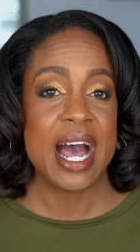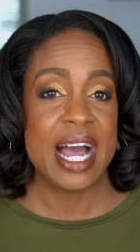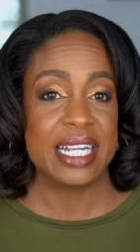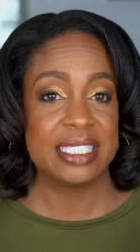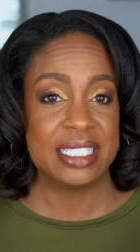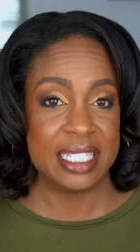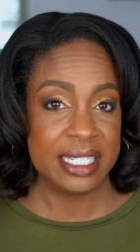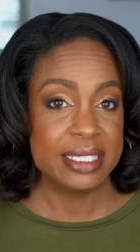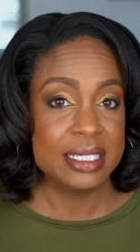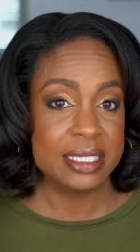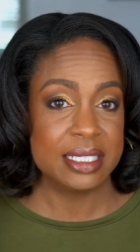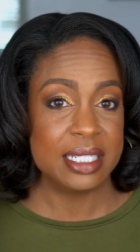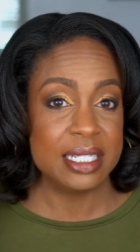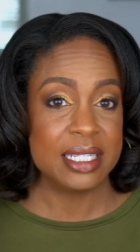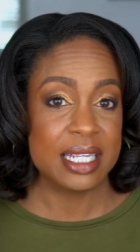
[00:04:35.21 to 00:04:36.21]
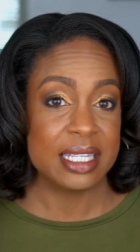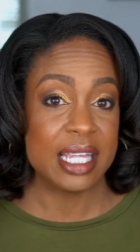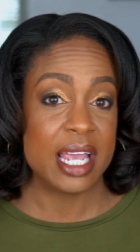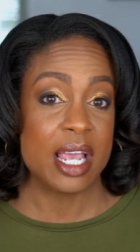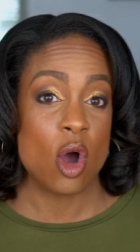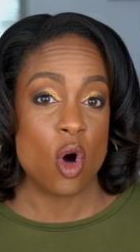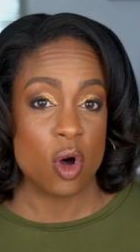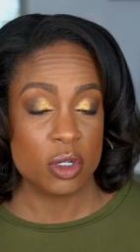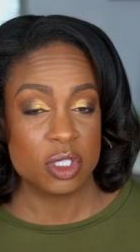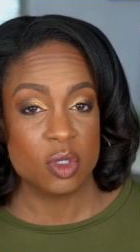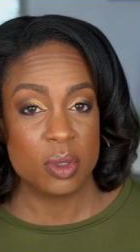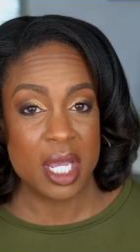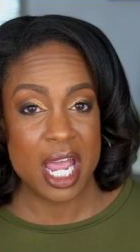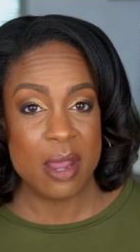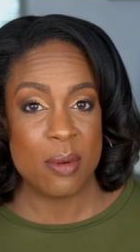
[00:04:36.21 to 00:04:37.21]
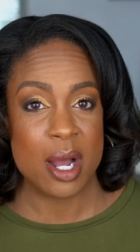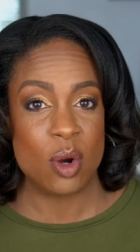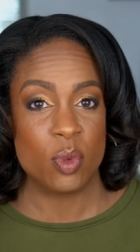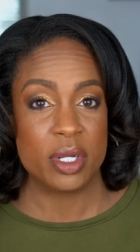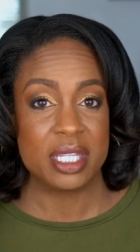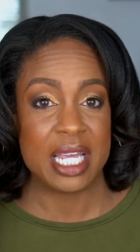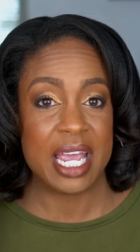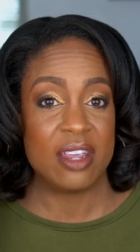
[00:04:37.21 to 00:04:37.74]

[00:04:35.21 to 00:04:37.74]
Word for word: I did see that they also came out with